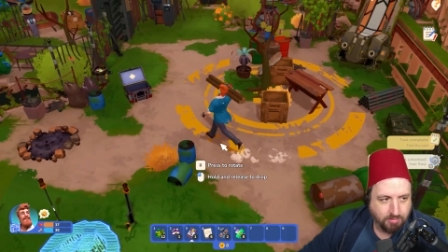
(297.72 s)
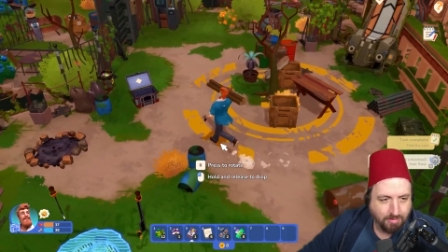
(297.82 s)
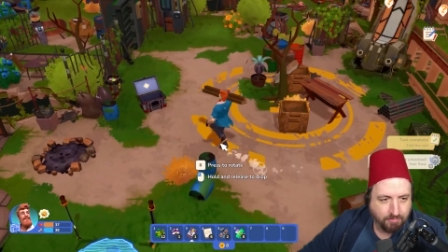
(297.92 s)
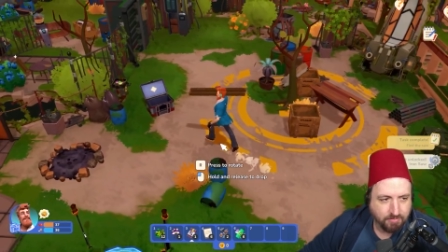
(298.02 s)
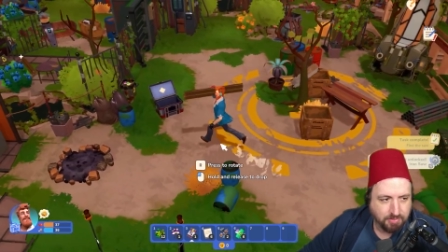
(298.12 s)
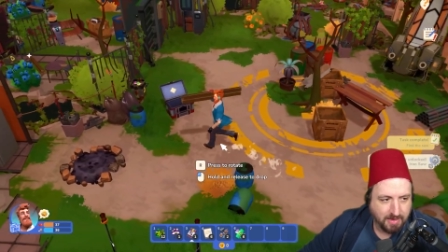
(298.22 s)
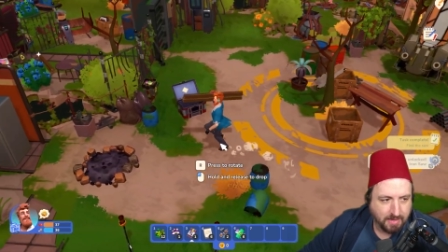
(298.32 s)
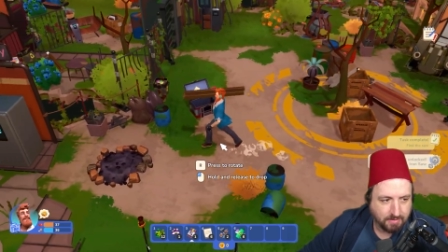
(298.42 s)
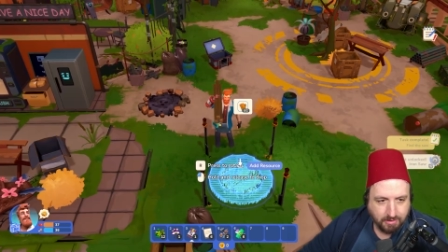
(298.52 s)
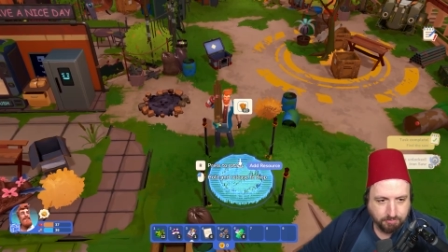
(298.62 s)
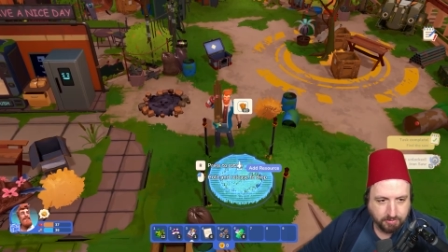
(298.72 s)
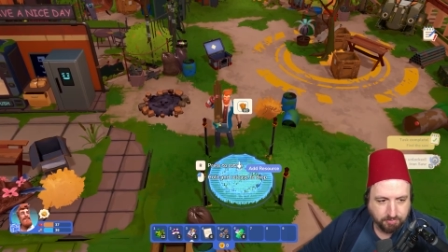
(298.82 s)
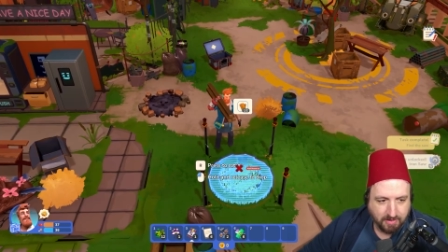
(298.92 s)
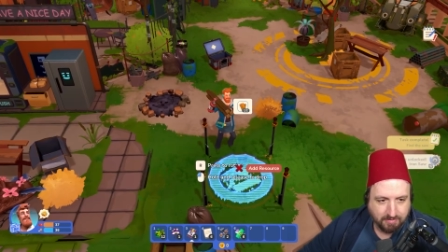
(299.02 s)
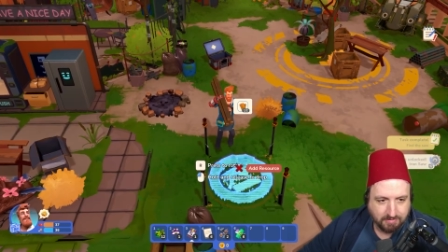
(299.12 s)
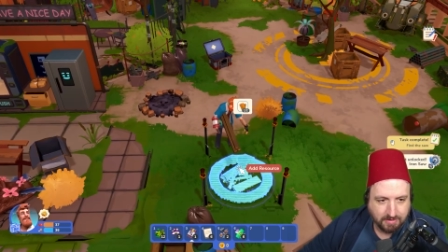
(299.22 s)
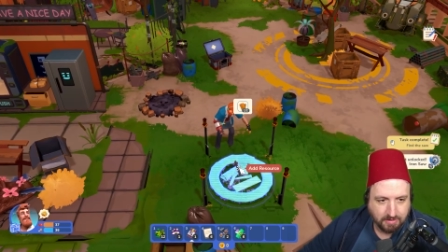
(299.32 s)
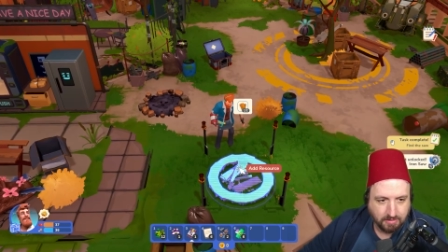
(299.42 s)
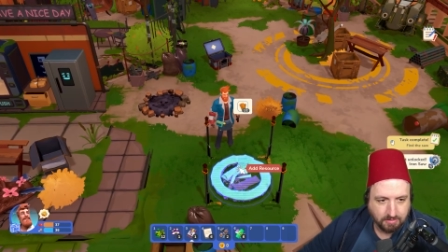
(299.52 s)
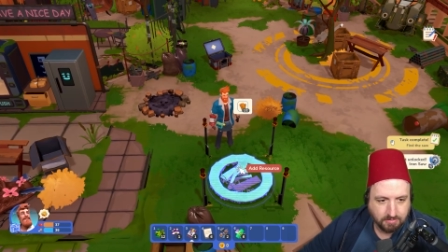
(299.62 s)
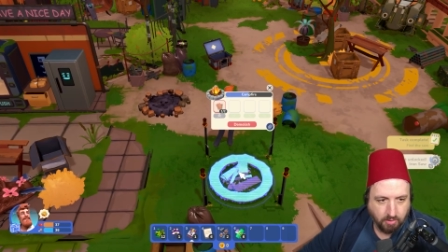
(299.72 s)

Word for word: around with some planks. Let's put the planks in here.